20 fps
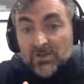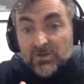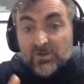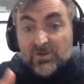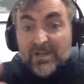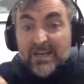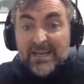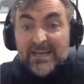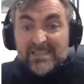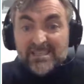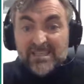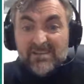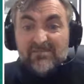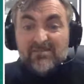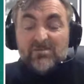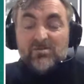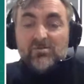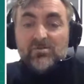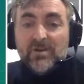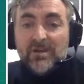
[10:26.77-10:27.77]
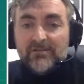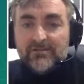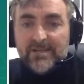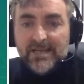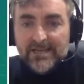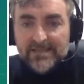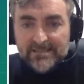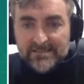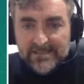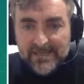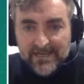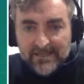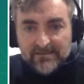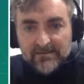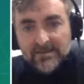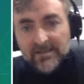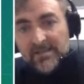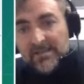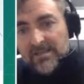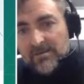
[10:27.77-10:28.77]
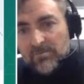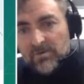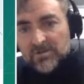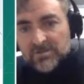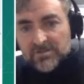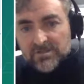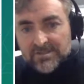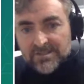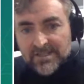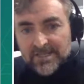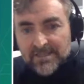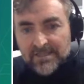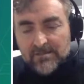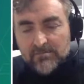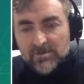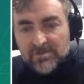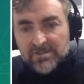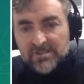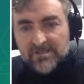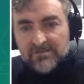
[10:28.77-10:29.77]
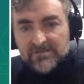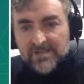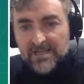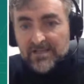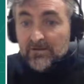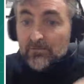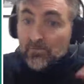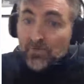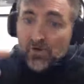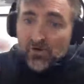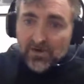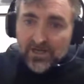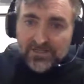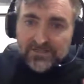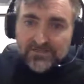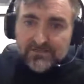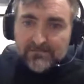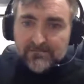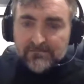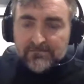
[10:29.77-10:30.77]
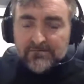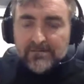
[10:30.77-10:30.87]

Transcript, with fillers: you can achieve 12 times that in the, posit- in the positive side, more or less.